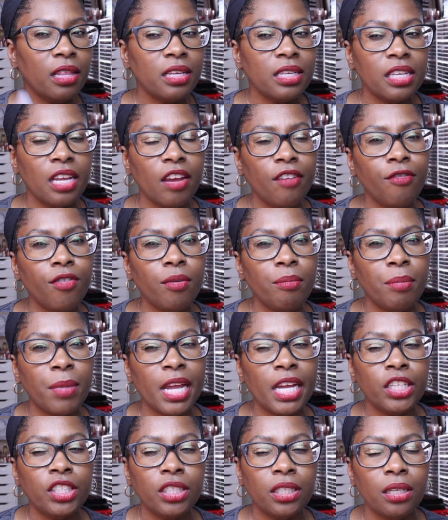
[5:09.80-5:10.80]
of this
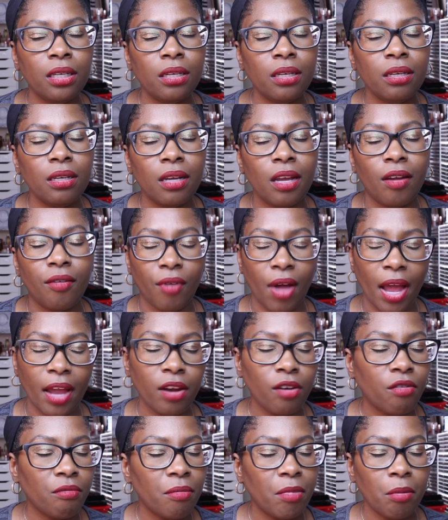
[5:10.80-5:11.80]
information, if I
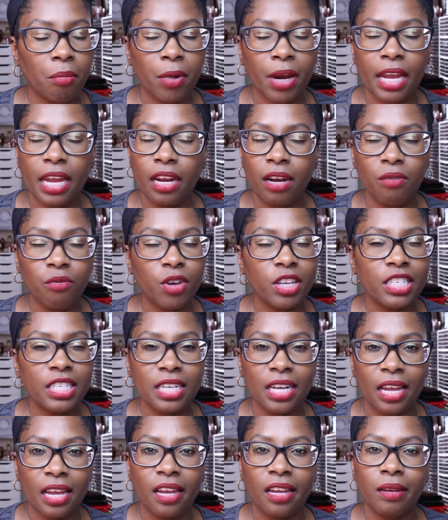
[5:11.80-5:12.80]
can remember anyone's
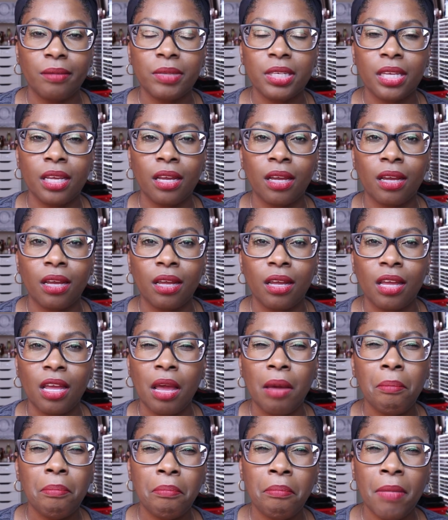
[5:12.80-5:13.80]
names,
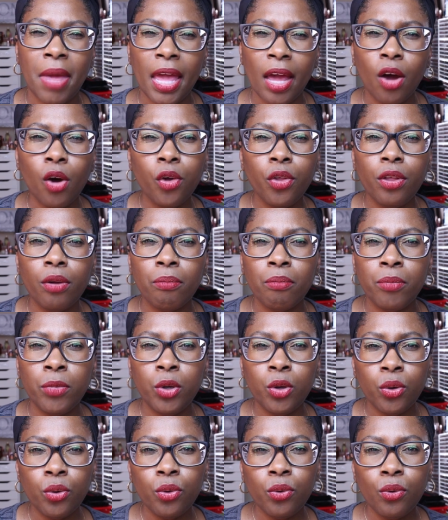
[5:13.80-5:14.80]
Mel the
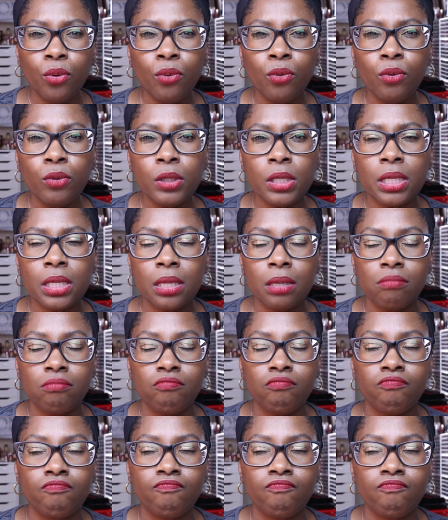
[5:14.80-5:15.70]
Muse